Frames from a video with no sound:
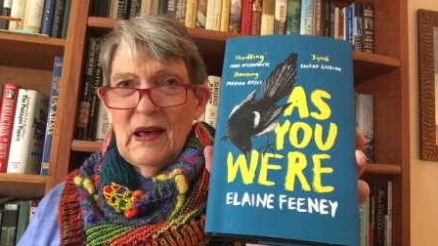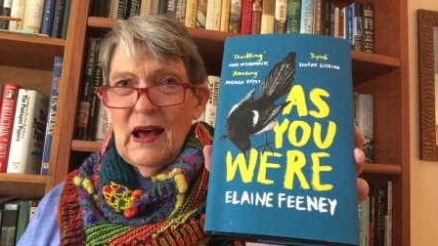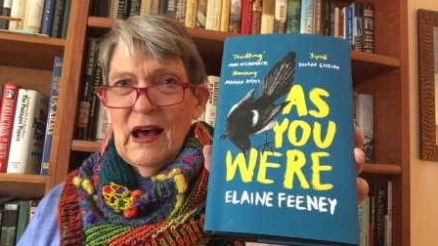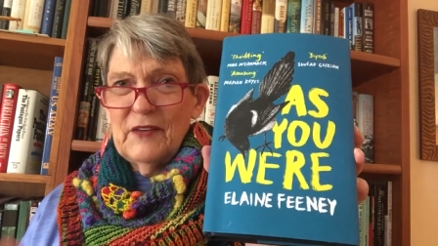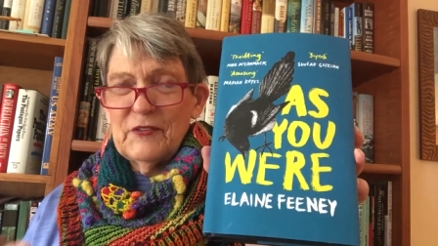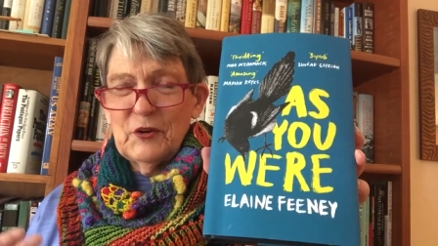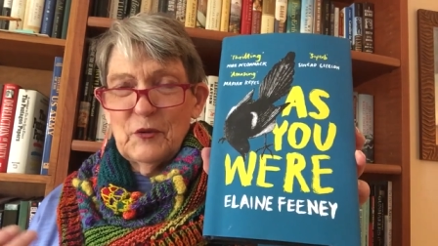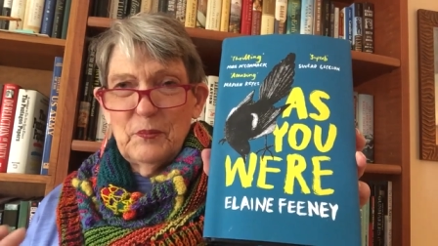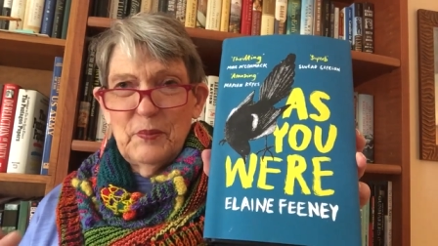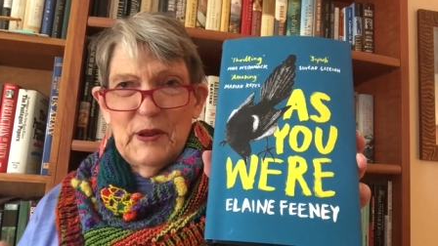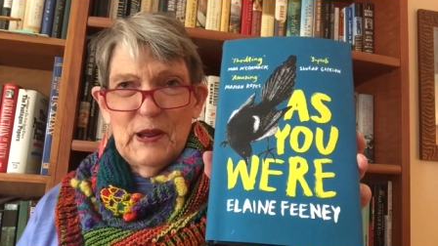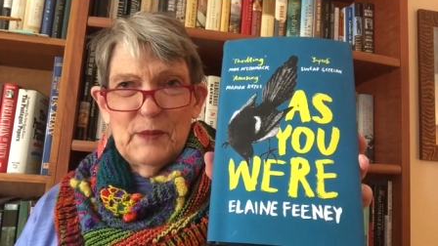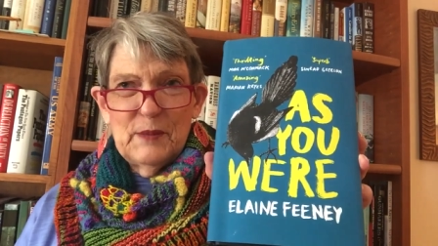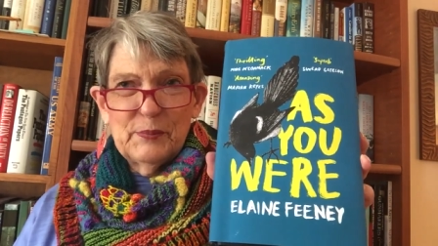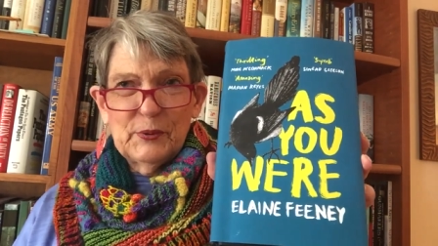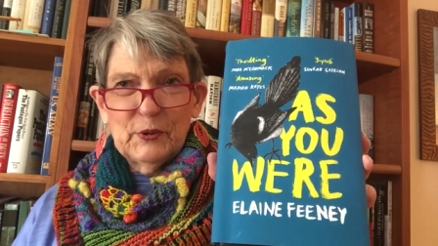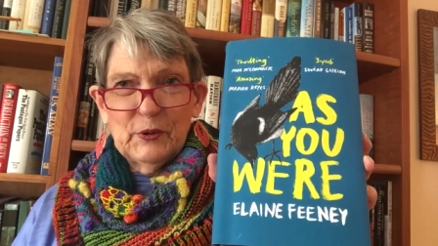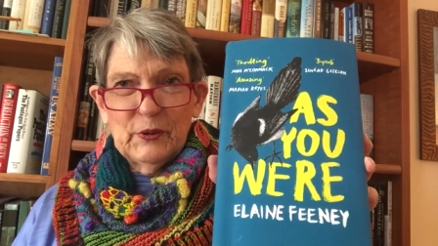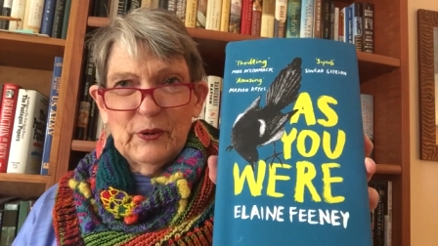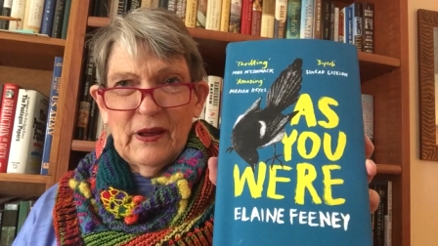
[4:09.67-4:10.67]
other
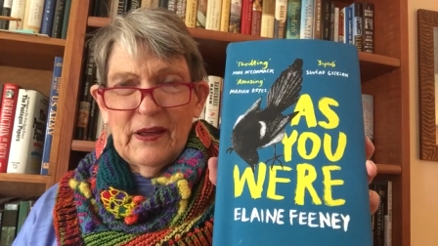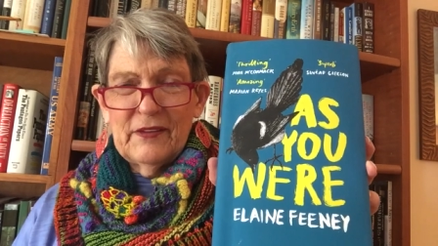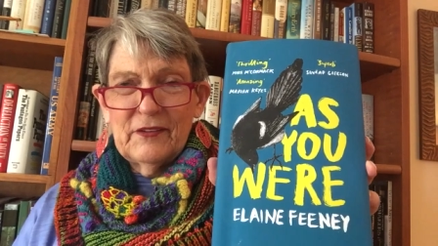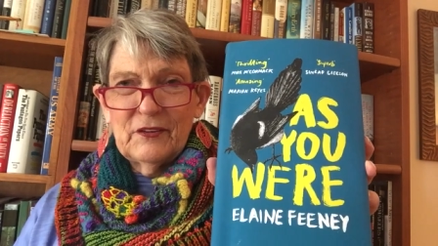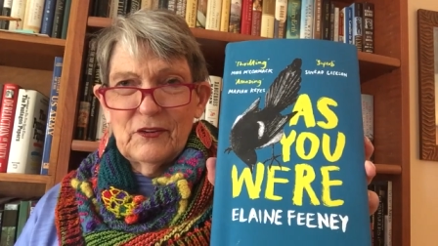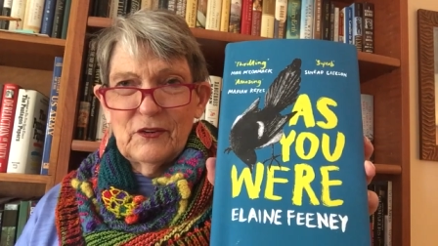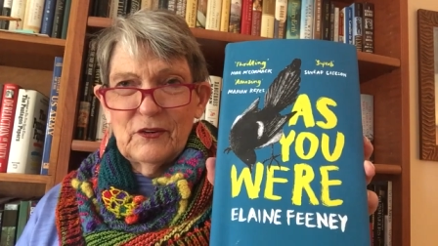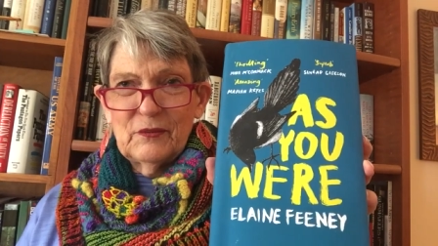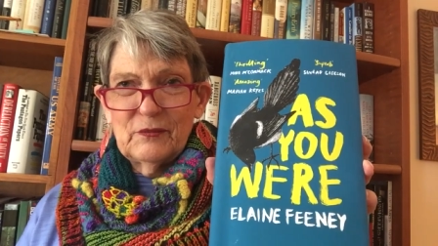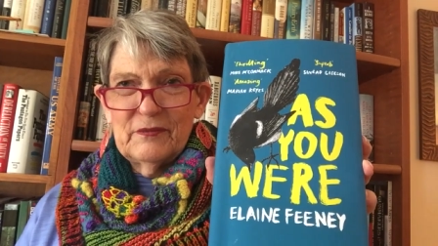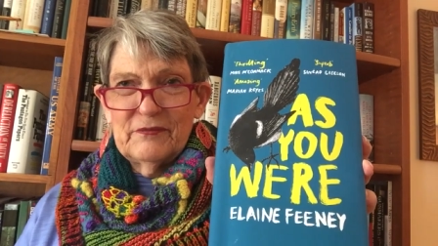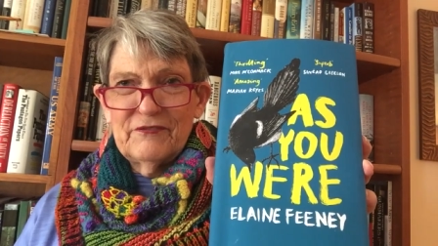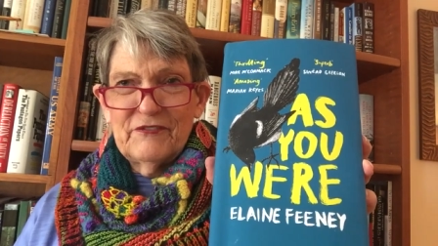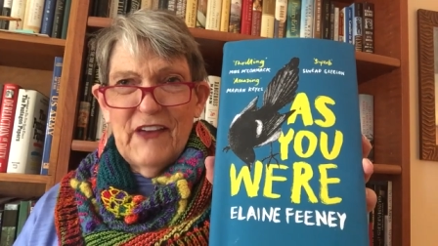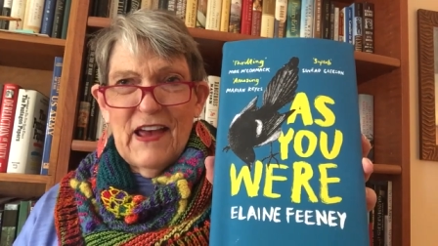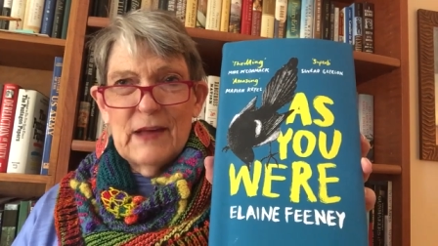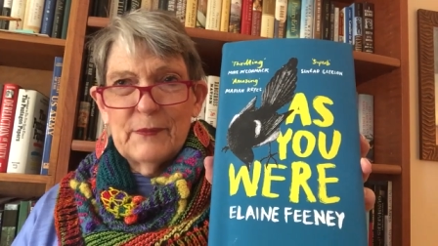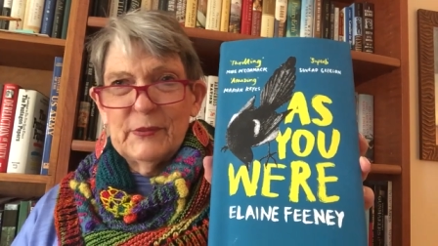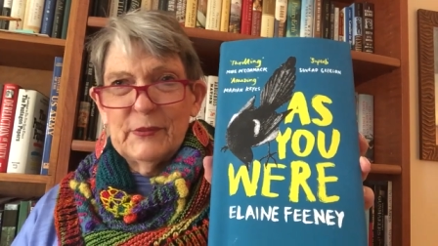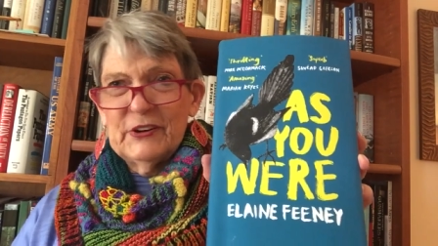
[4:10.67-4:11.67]
people, other
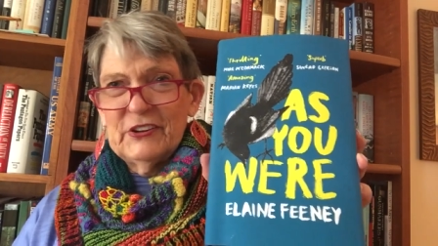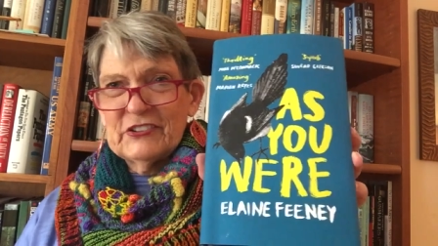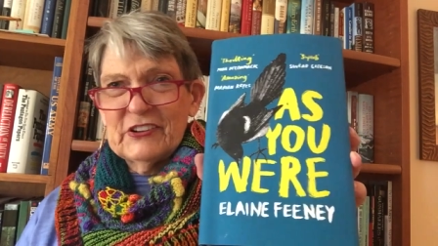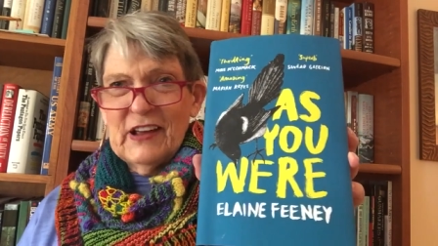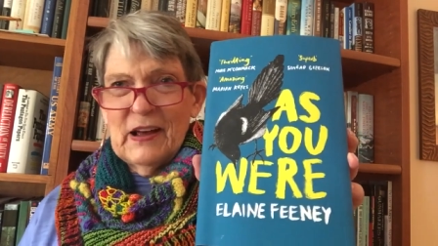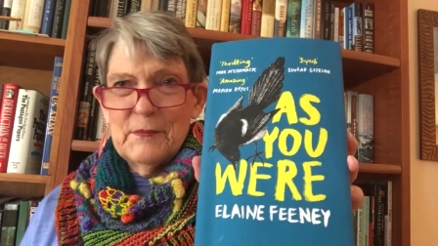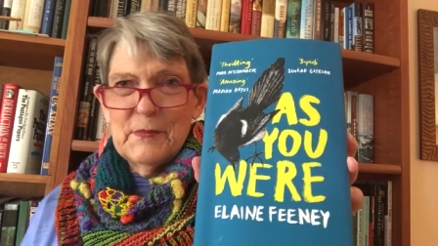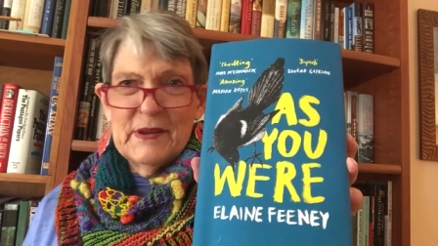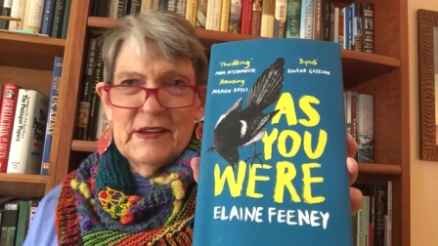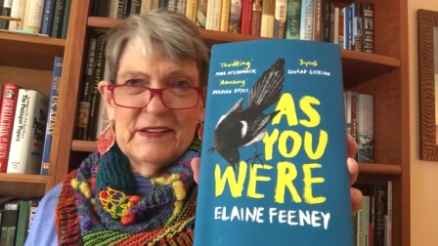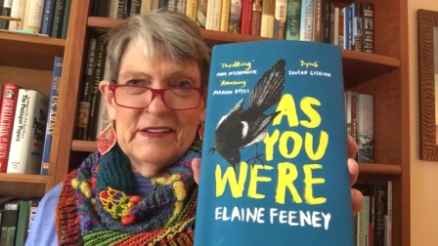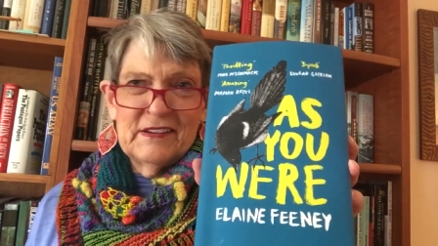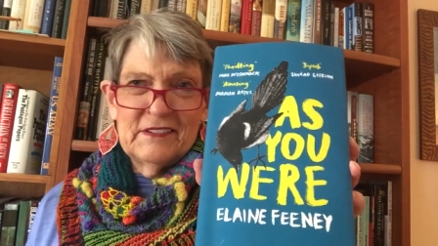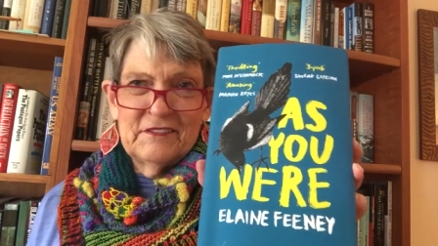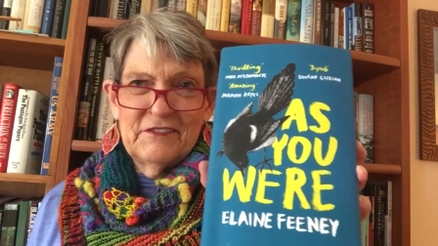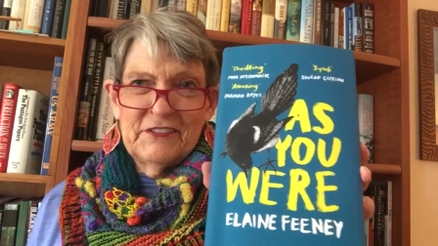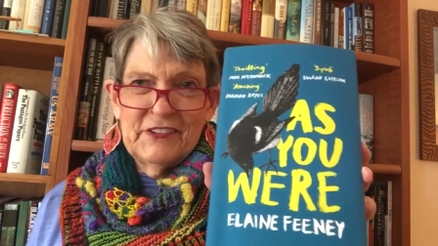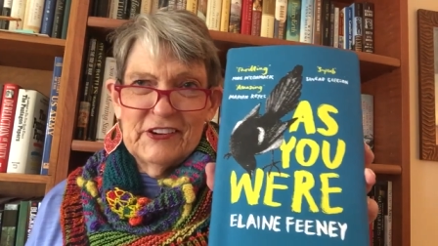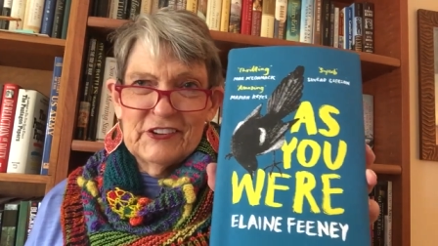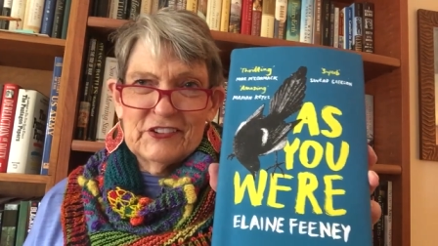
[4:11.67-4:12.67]
families come in and
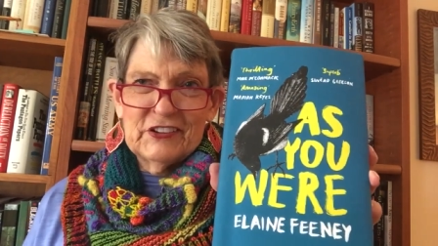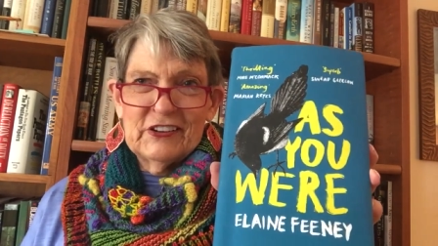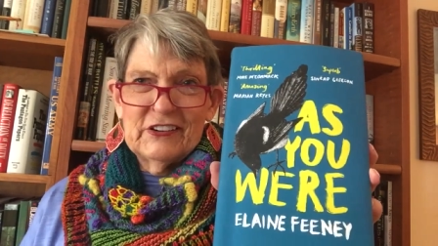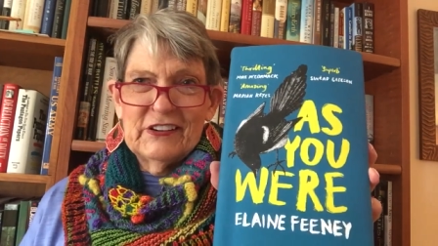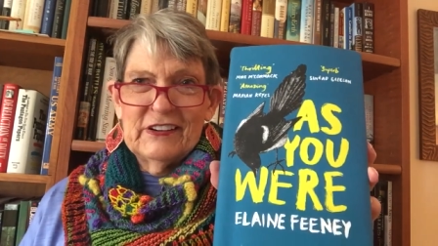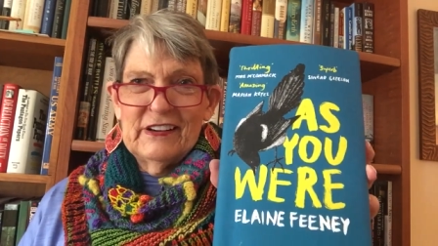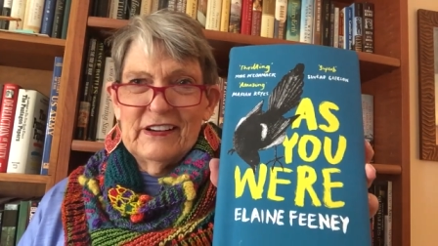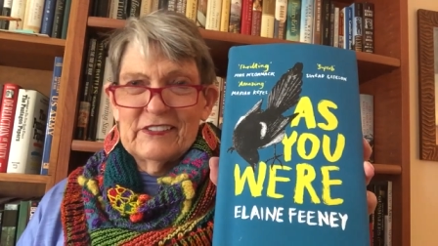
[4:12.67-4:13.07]
visit.